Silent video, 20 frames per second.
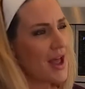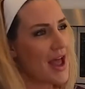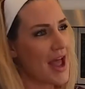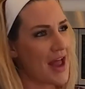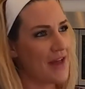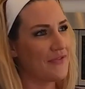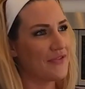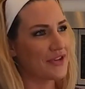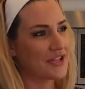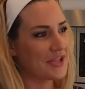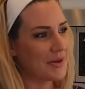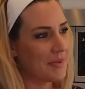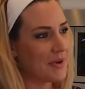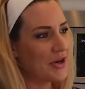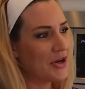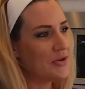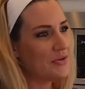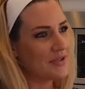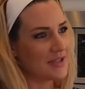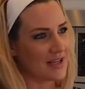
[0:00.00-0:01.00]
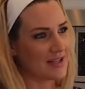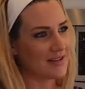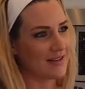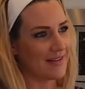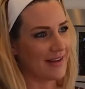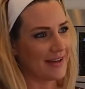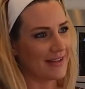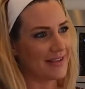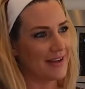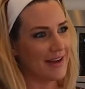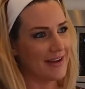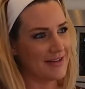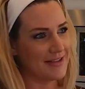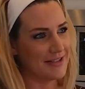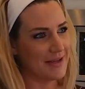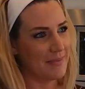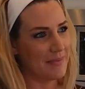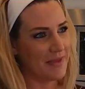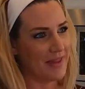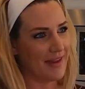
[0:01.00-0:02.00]
for someone who doesn't like to
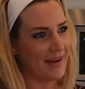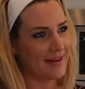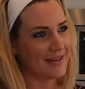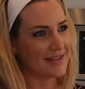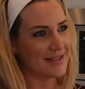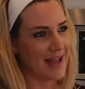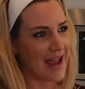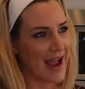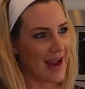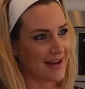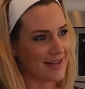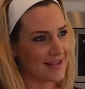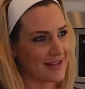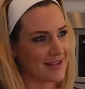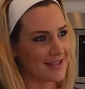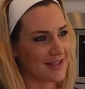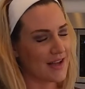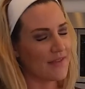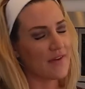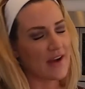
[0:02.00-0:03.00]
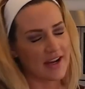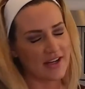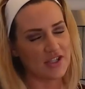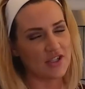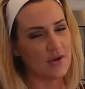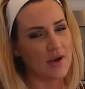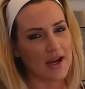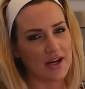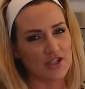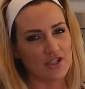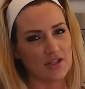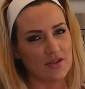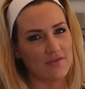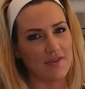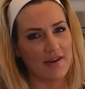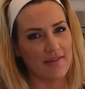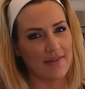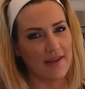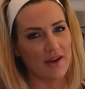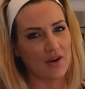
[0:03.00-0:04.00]
unzip things to access stuff, I do actually
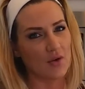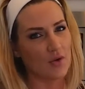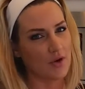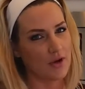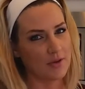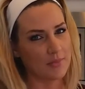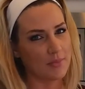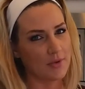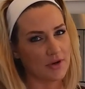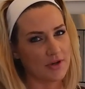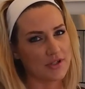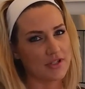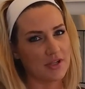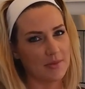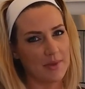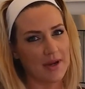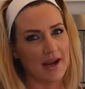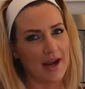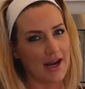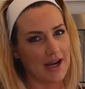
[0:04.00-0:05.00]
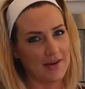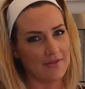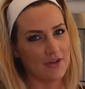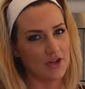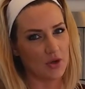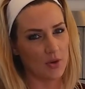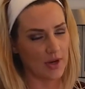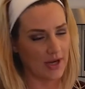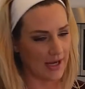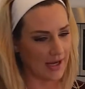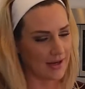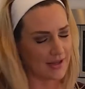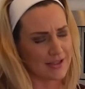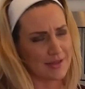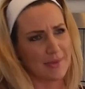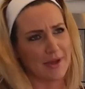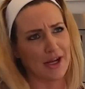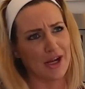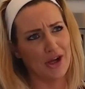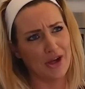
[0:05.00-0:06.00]
find that coin purse to be kind of annoying, because I'm
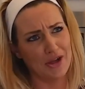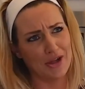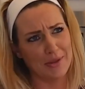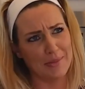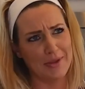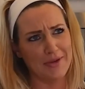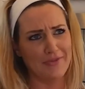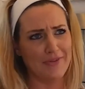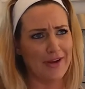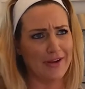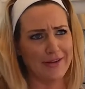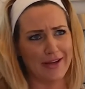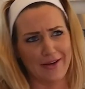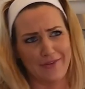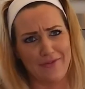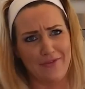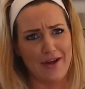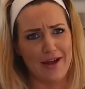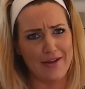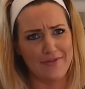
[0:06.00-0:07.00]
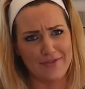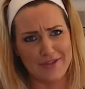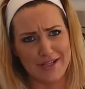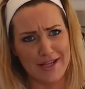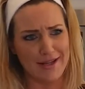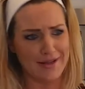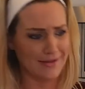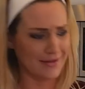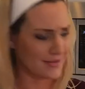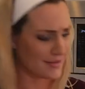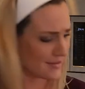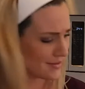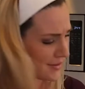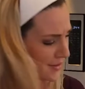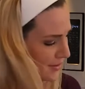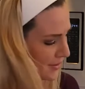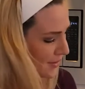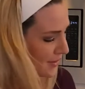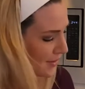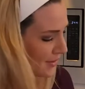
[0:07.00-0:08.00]
like, oh, let me find like 5 cents,
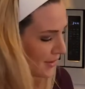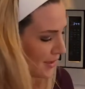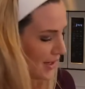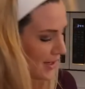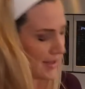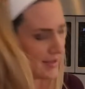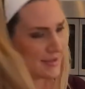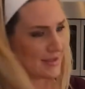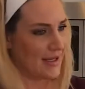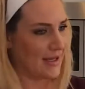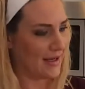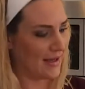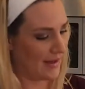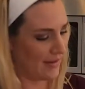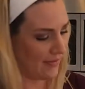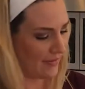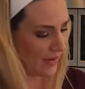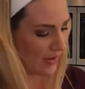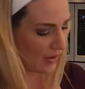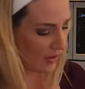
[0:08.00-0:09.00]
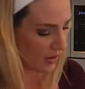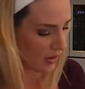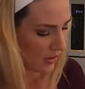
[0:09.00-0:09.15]
and it's like in there.